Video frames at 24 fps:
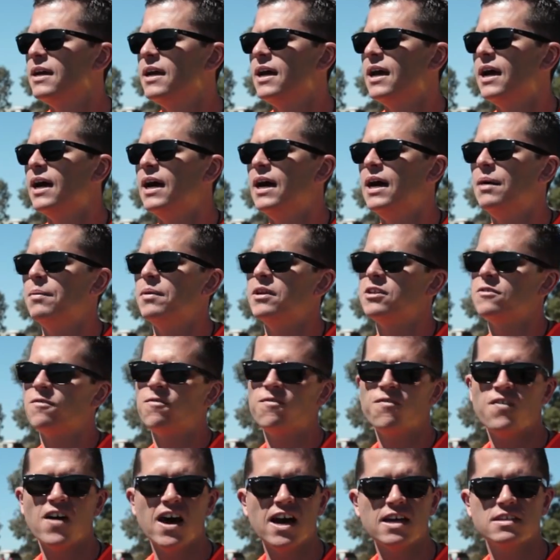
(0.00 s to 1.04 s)
as
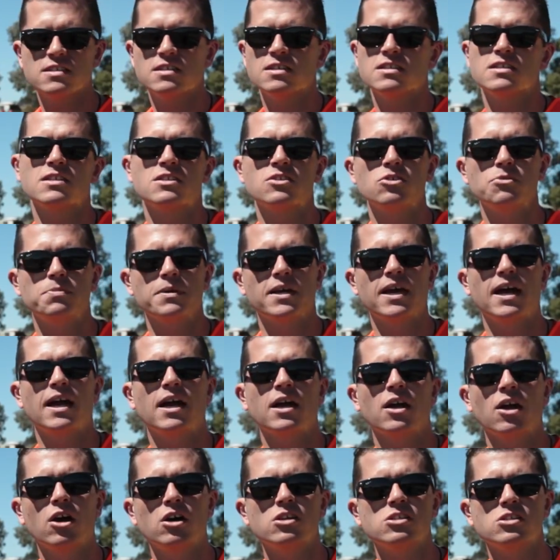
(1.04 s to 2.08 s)
fast as the supercar
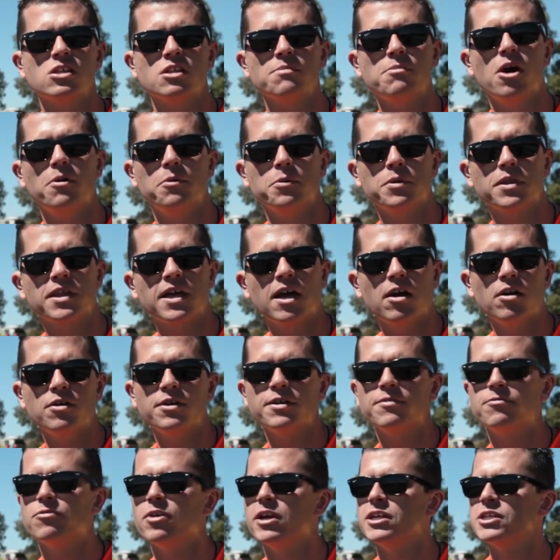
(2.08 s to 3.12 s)
goes at the moment with the current
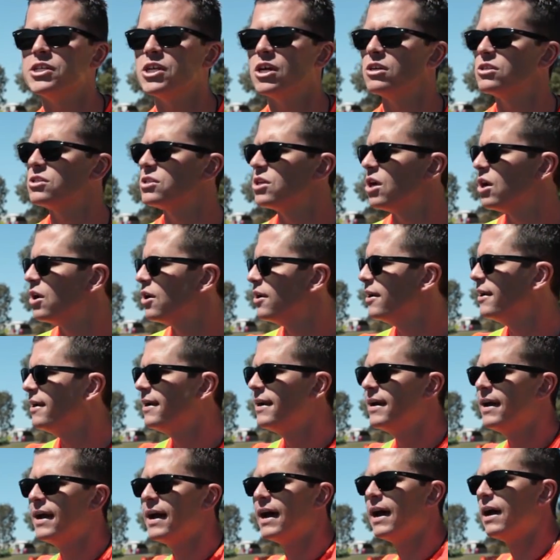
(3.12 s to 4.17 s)
diff ratio. So
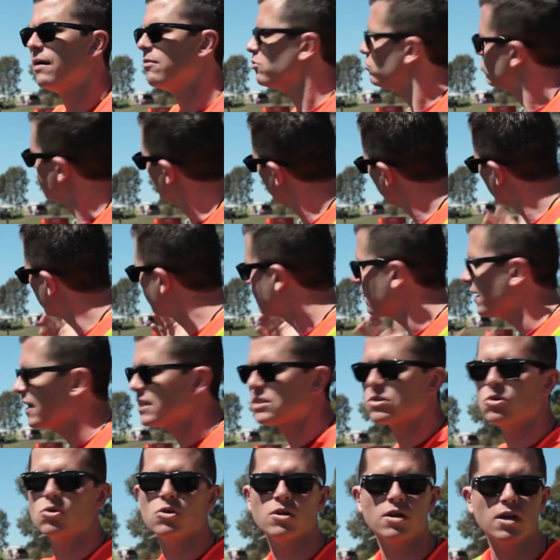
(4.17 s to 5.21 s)
really fast
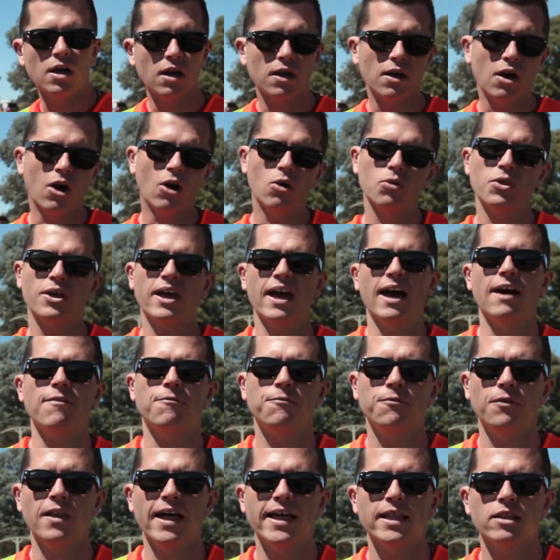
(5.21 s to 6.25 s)
corner, hold the car
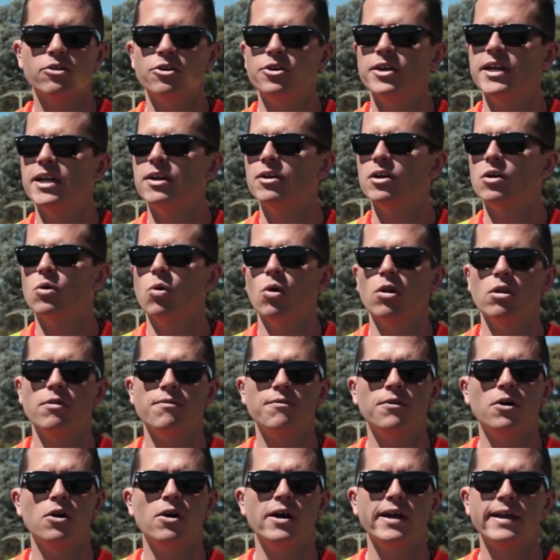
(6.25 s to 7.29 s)
flat through here in
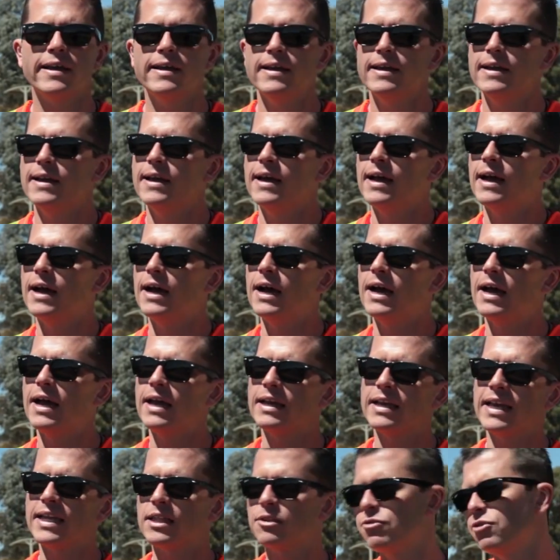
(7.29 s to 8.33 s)
qualifying,
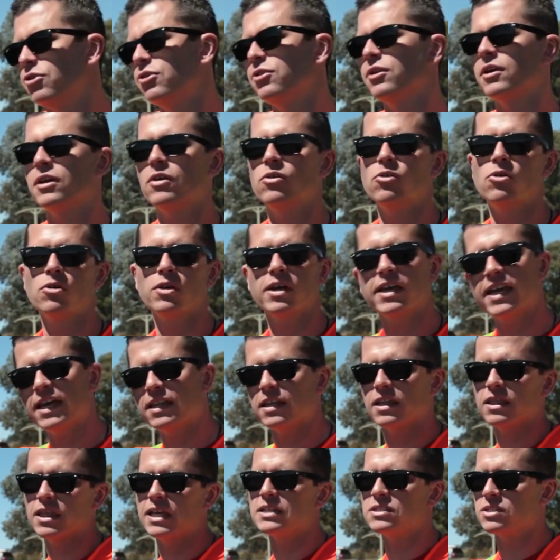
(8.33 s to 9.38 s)
get through the corner, get
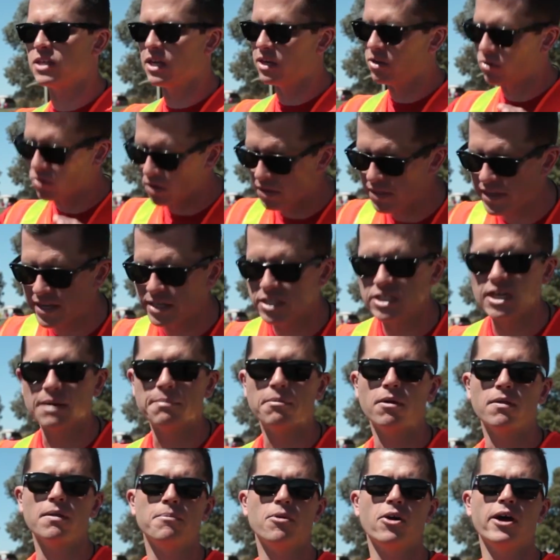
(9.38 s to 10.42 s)
the thing settled, and then jump
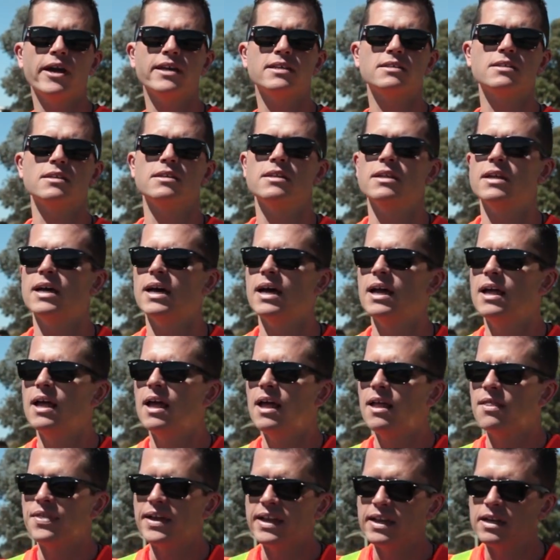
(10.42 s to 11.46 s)
on the brakes, and
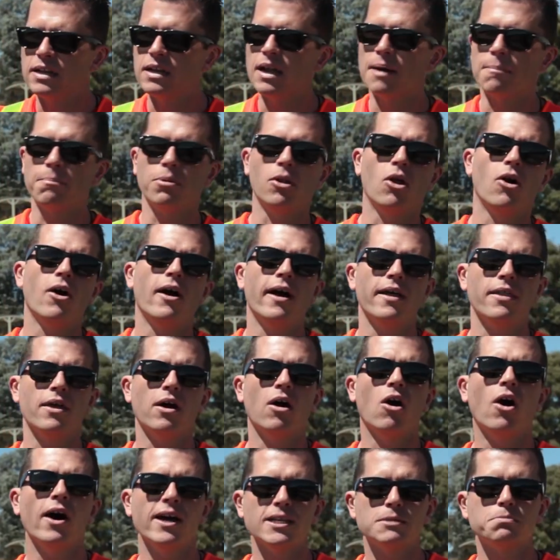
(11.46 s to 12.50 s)
then apply the
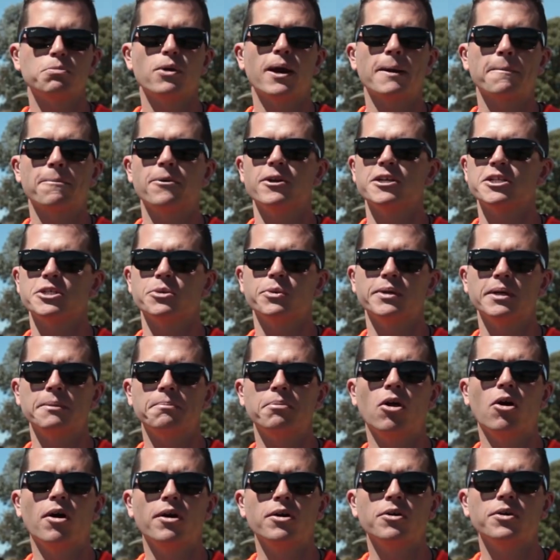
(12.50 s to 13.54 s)
highest brake pressure we
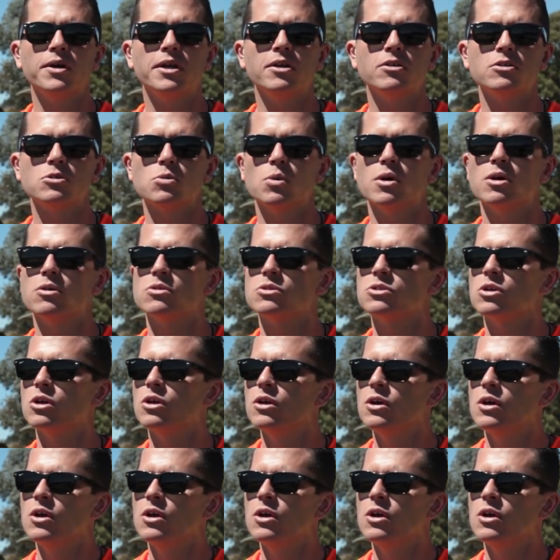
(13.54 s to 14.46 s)
apply all year as well. So